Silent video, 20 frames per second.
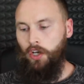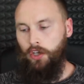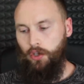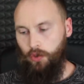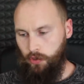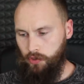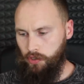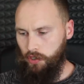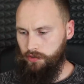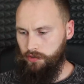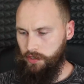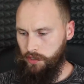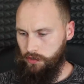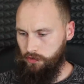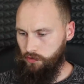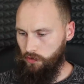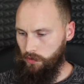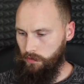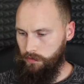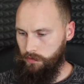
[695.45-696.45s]
Your
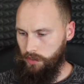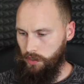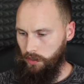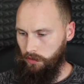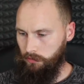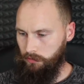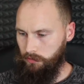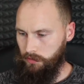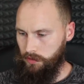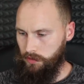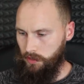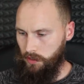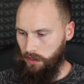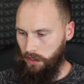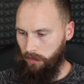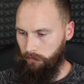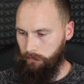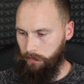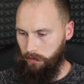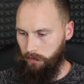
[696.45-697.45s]
testosterone results
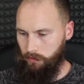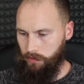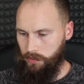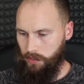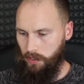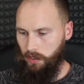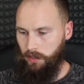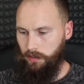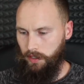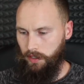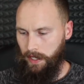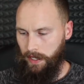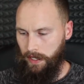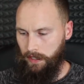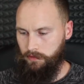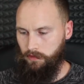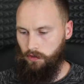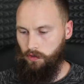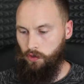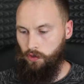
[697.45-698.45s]
have been returned
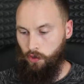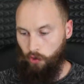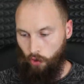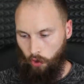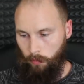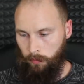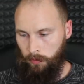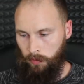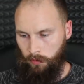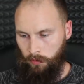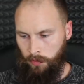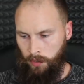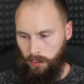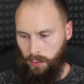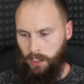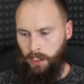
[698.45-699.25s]
as normal.